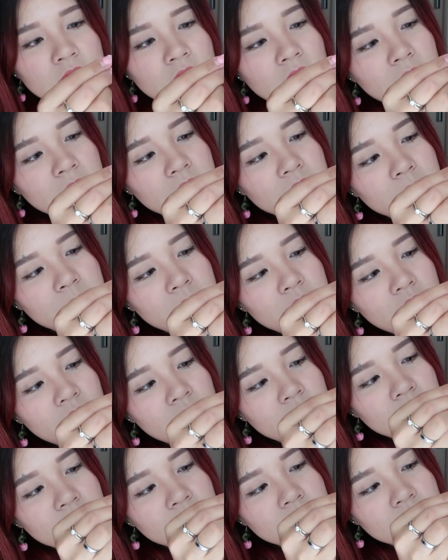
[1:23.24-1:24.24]
darker
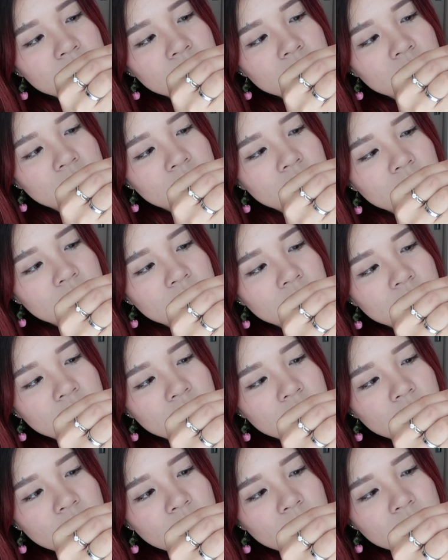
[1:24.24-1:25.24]
brown I mean, and